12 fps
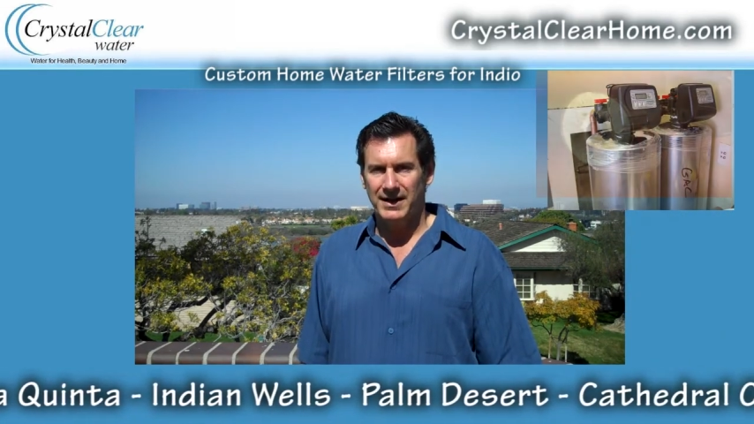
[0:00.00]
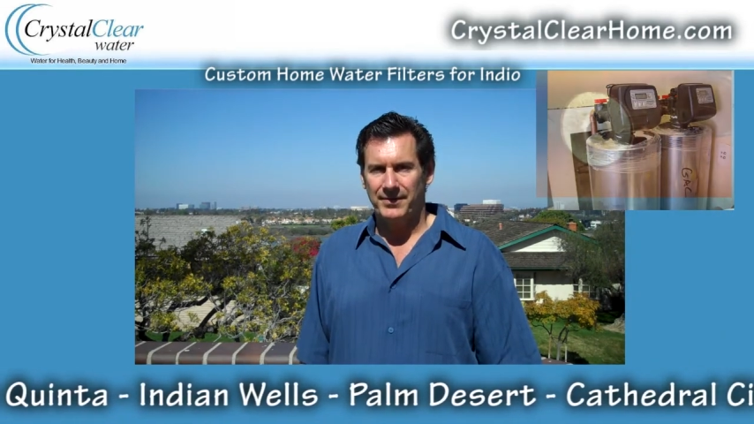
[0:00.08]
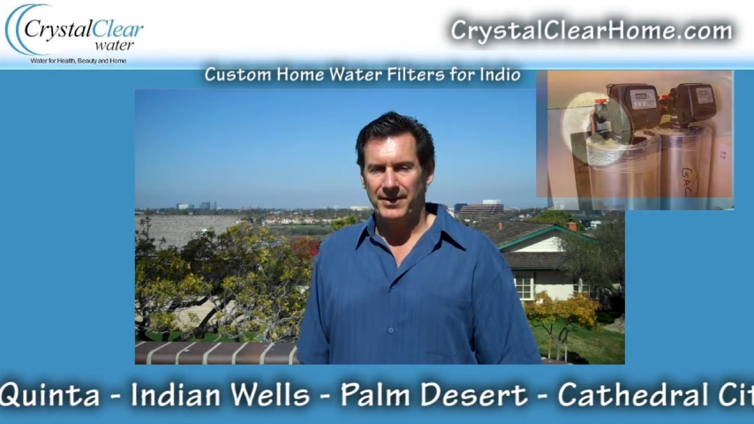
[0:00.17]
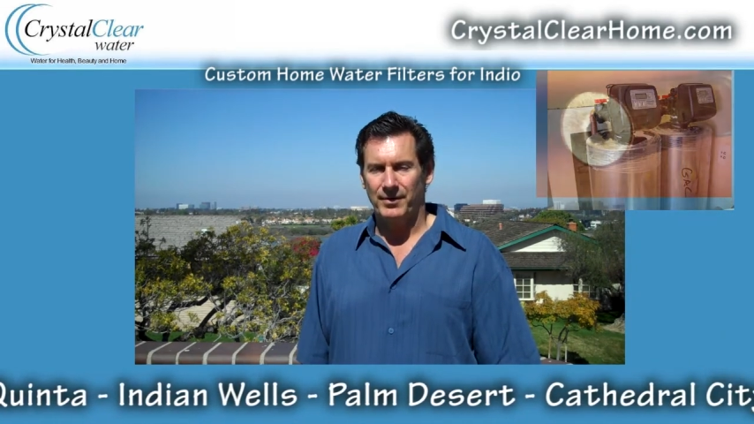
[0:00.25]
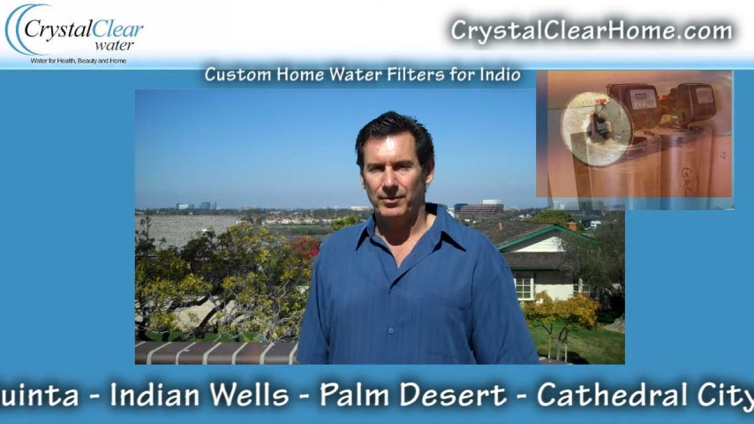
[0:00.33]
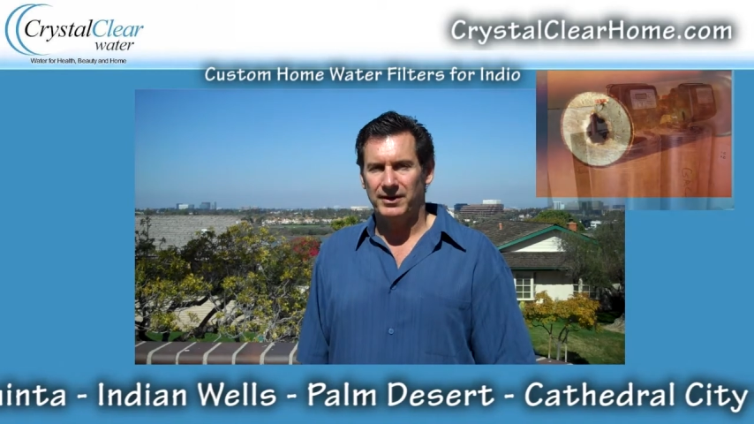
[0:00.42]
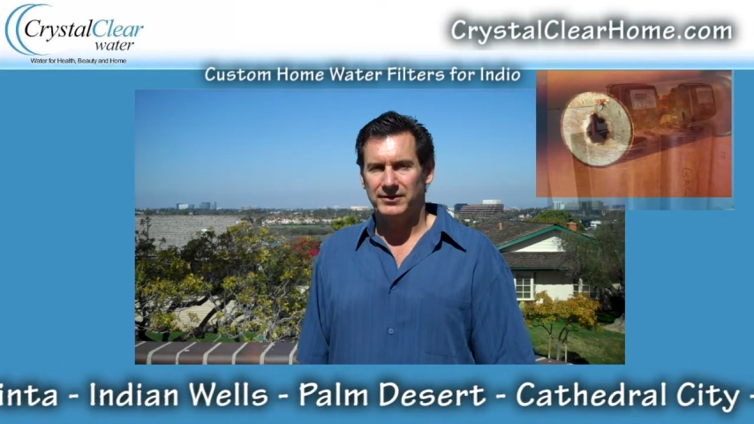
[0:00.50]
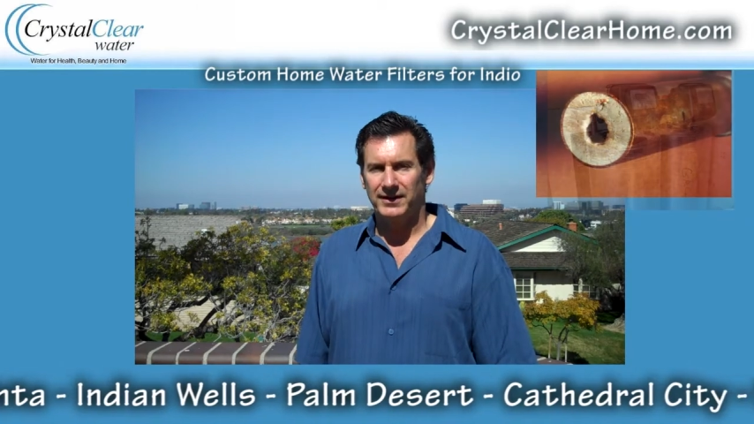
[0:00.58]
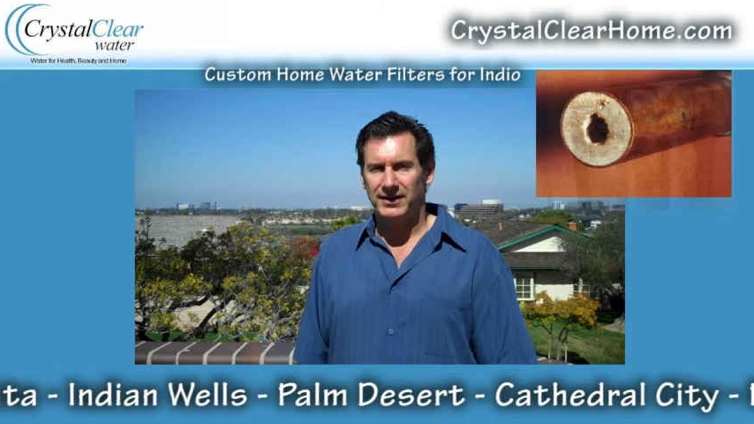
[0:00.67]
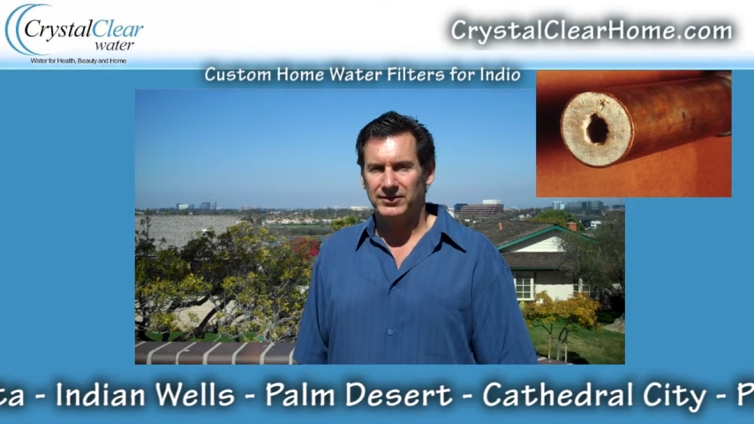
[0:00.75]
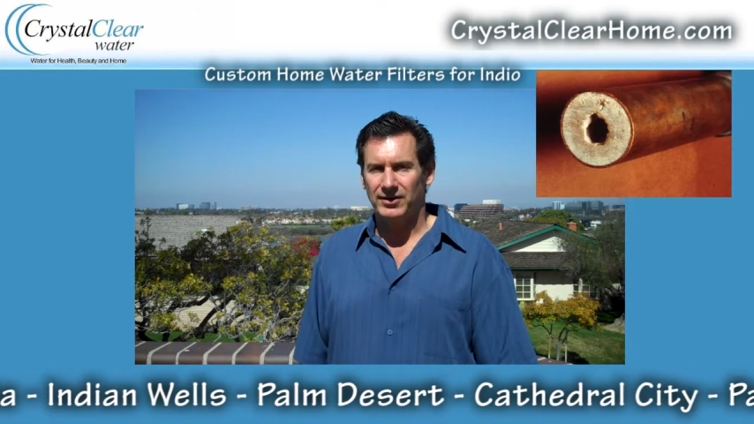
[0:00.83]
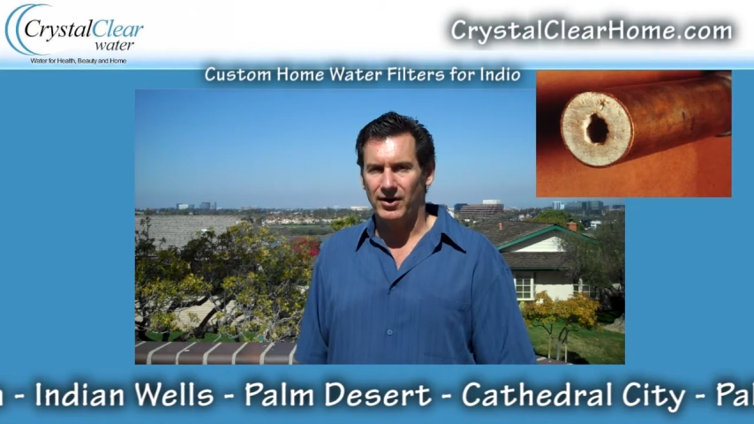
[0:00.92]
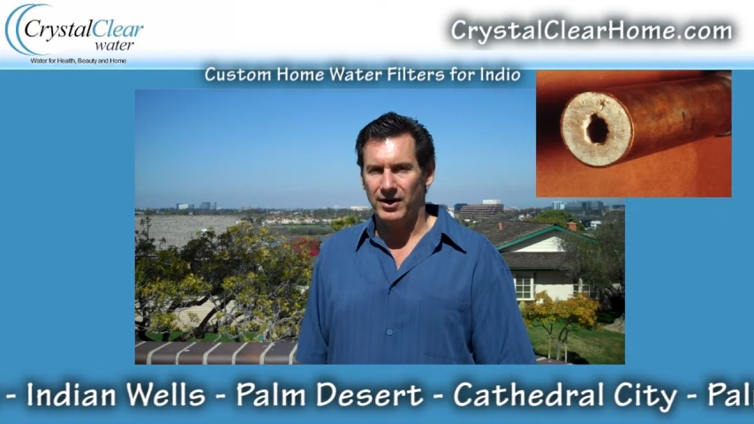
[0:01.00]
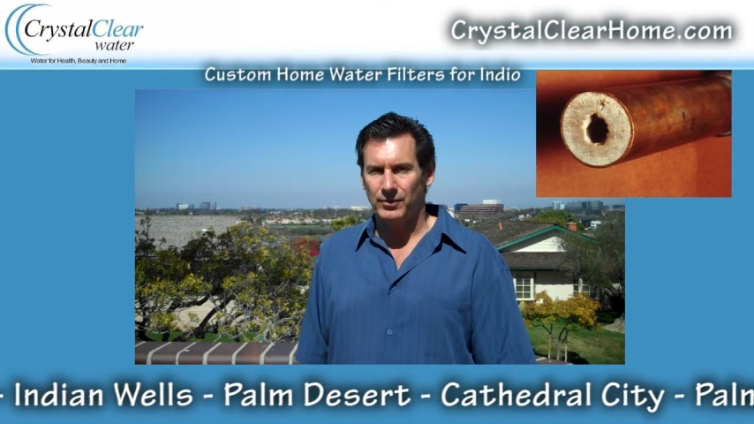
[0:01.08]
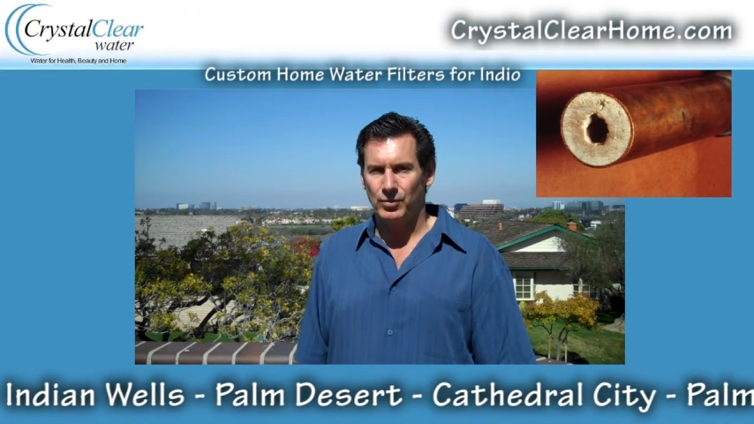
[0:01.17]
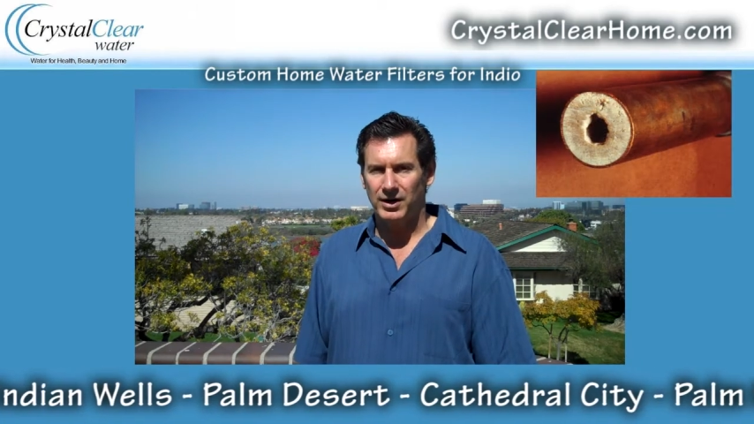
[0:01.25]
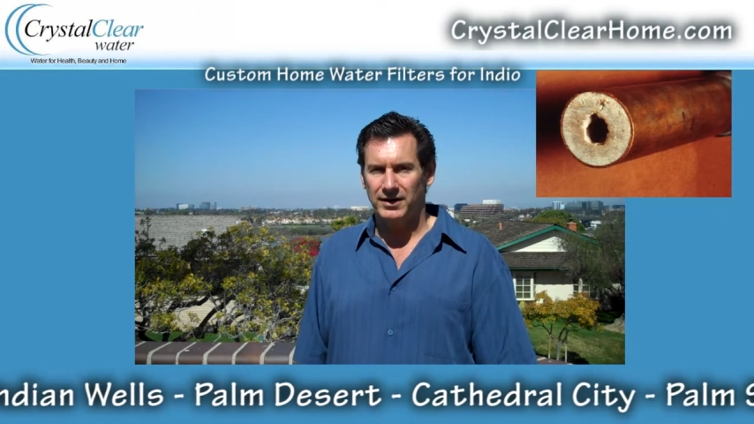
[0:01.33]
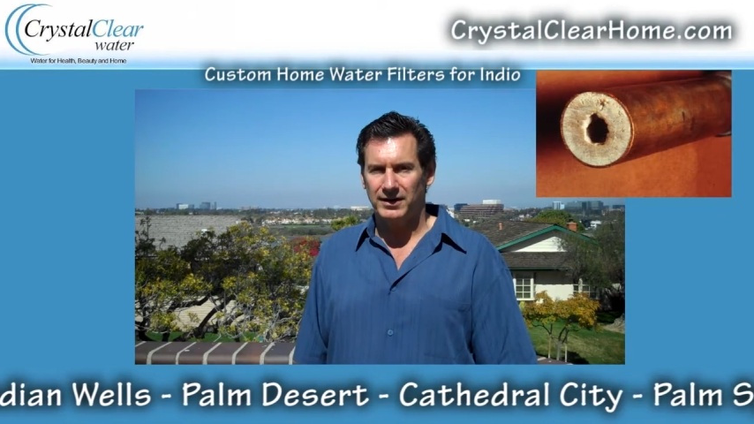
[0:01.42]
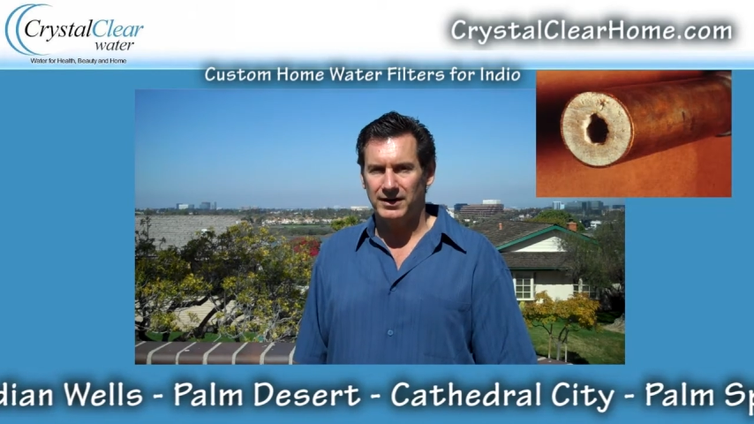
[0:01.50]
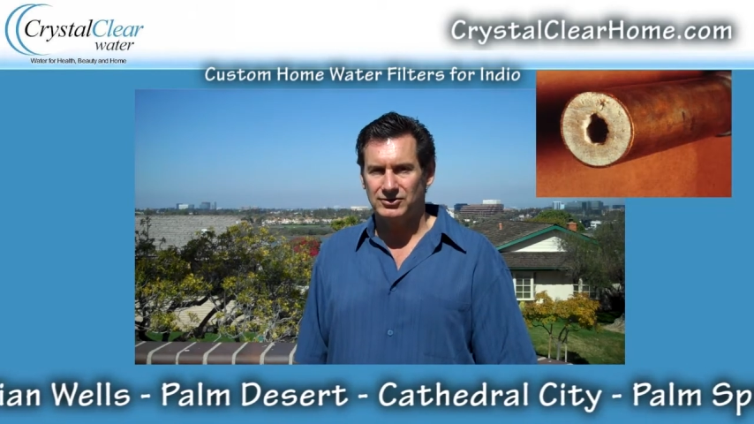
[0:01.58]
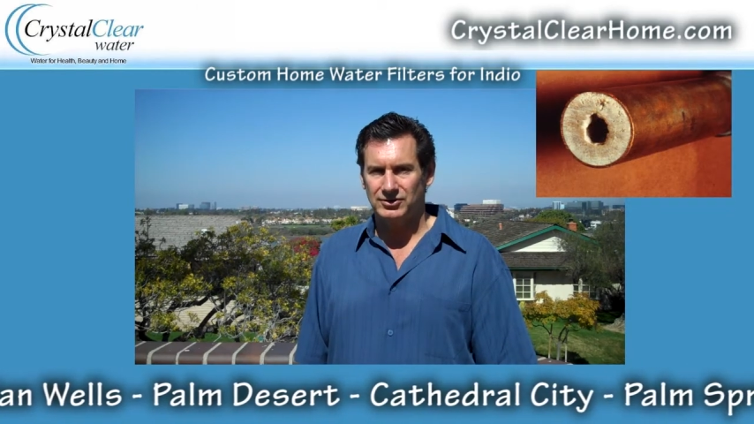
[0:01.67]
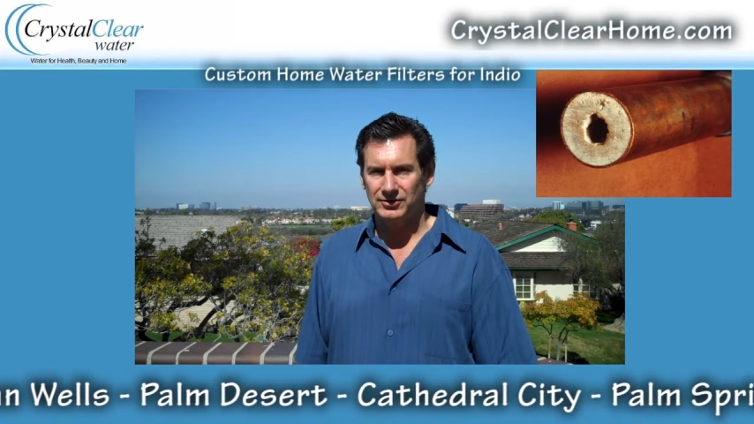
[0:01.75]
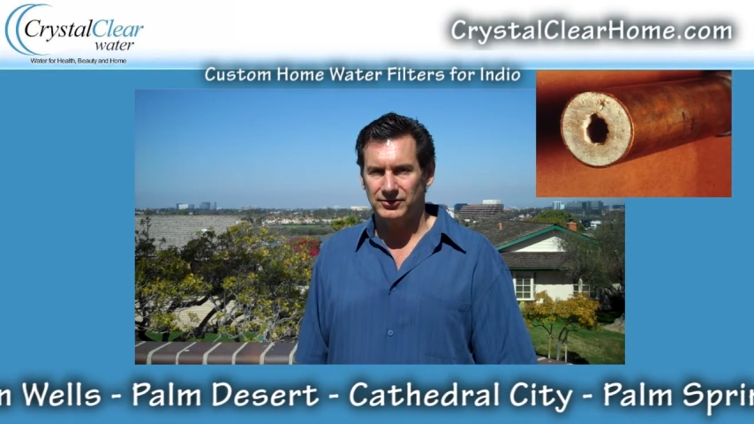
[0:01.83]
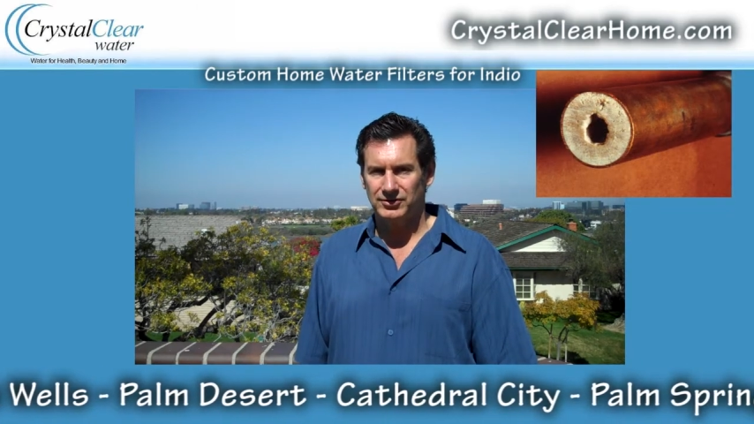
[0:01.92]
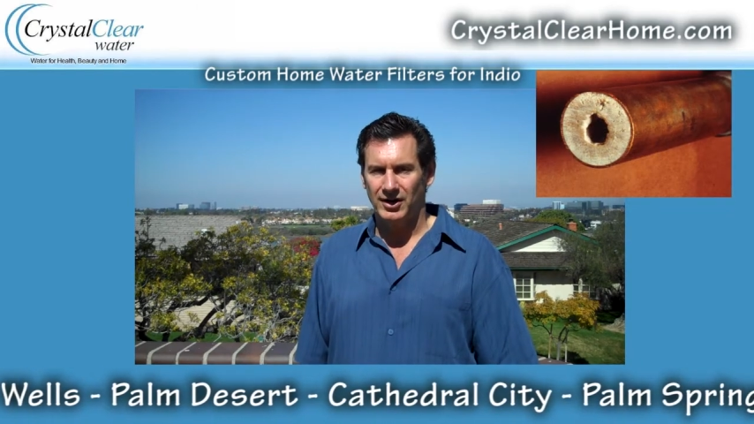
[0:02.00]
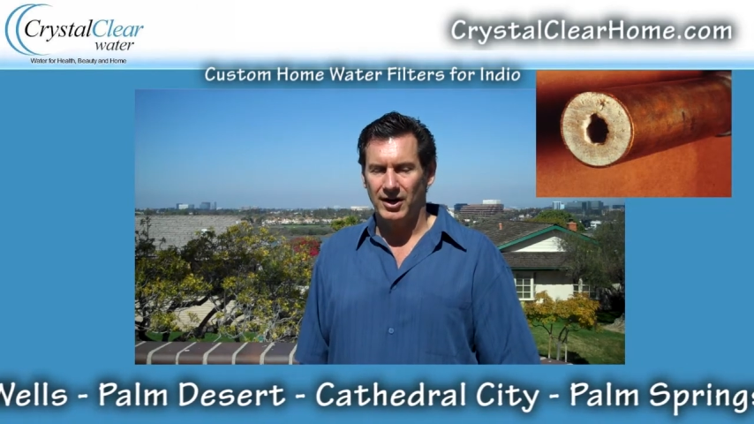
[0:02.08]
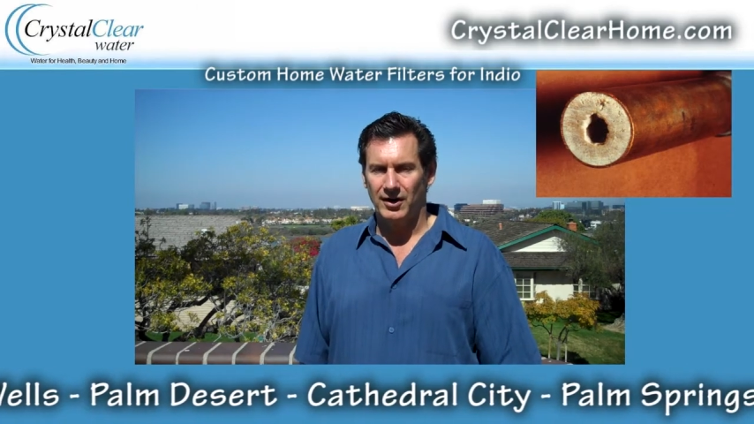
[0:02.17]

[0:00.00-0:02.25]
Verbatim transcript: that will address hard water issues